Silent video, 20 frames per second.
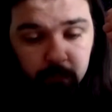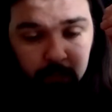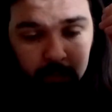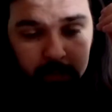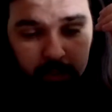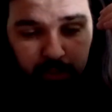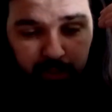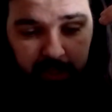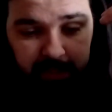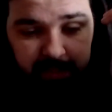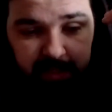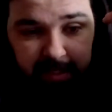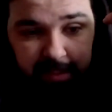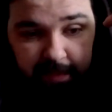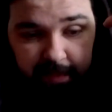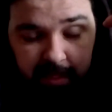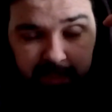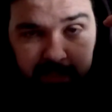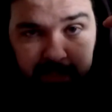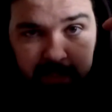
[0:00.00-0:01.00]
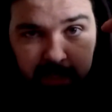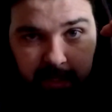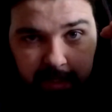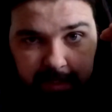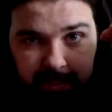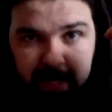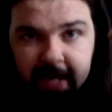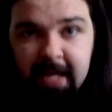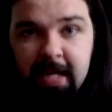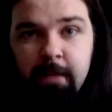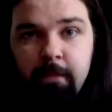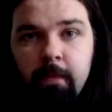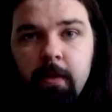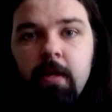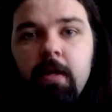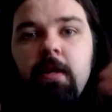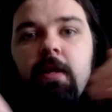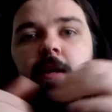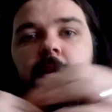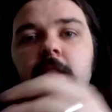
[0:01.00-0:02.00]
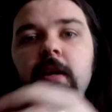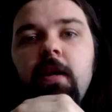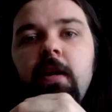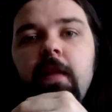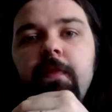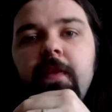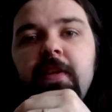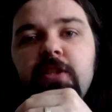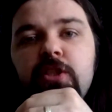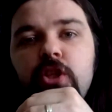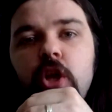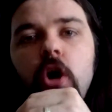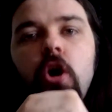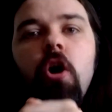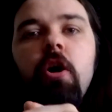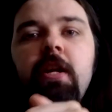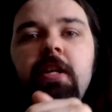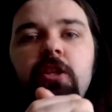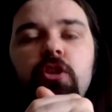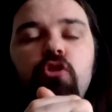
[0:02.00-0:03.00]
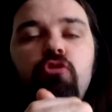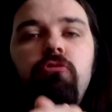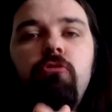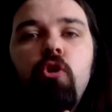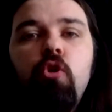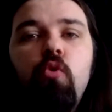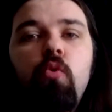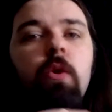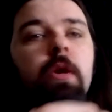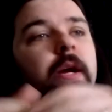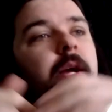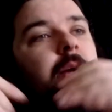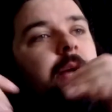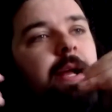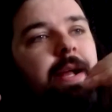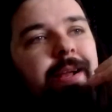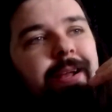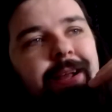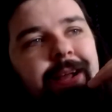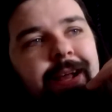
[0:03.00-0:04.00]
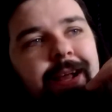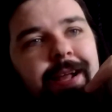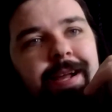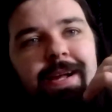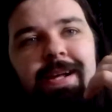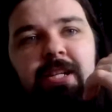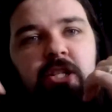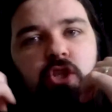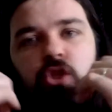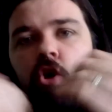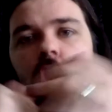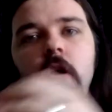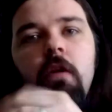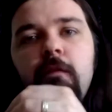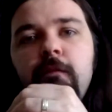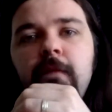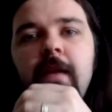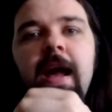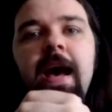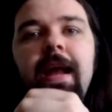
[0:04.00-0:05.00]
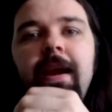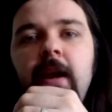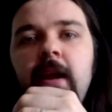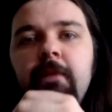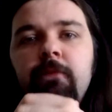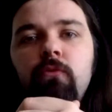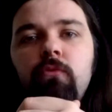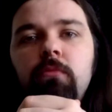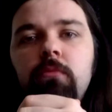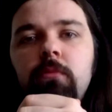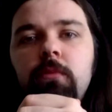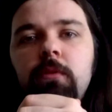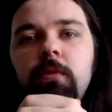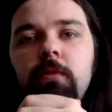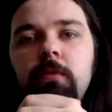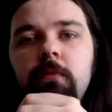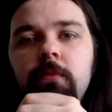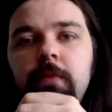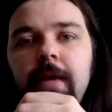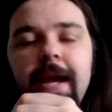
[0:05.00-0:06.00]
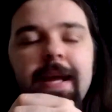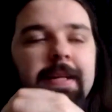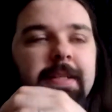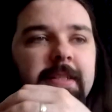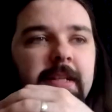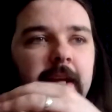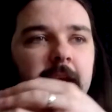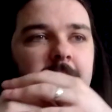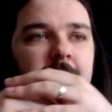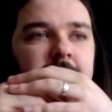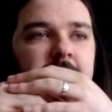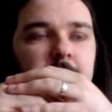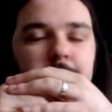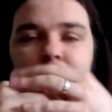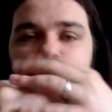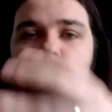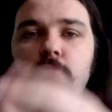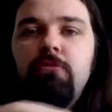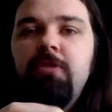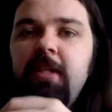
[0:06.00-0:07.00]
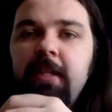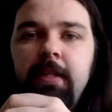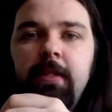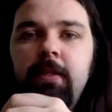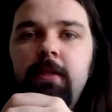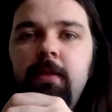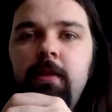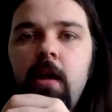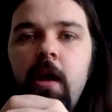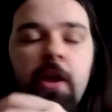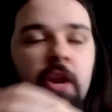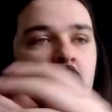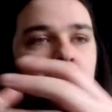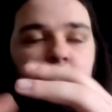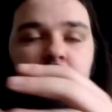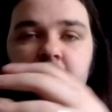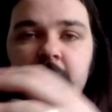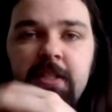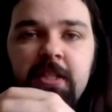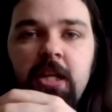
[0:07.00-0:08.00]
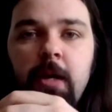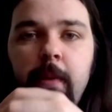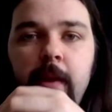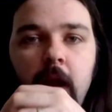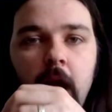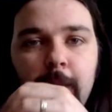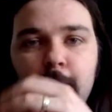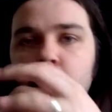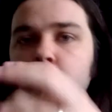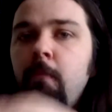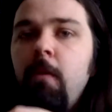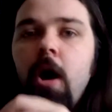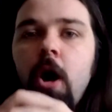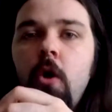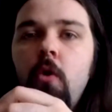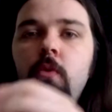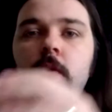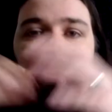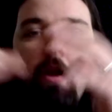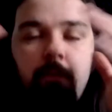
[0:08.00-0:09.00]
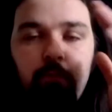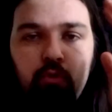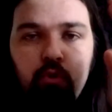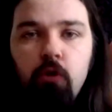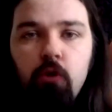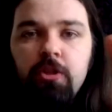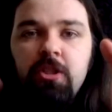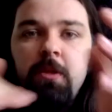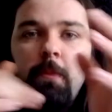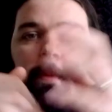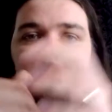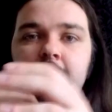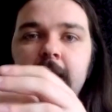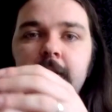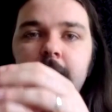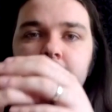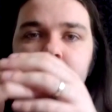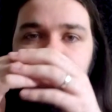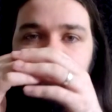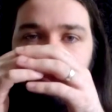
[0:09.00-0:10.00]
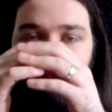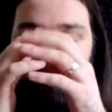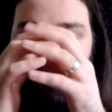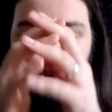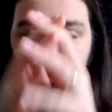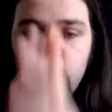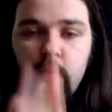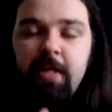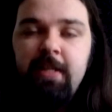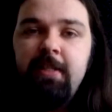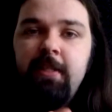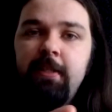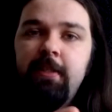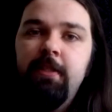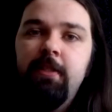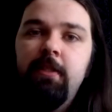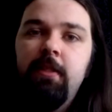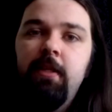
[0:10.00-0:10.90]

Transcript: she says this team, this TARDIS crew, is not flat level. It's a mountain, and I'm at the summit. I'm on my own, and I've got to make the choices,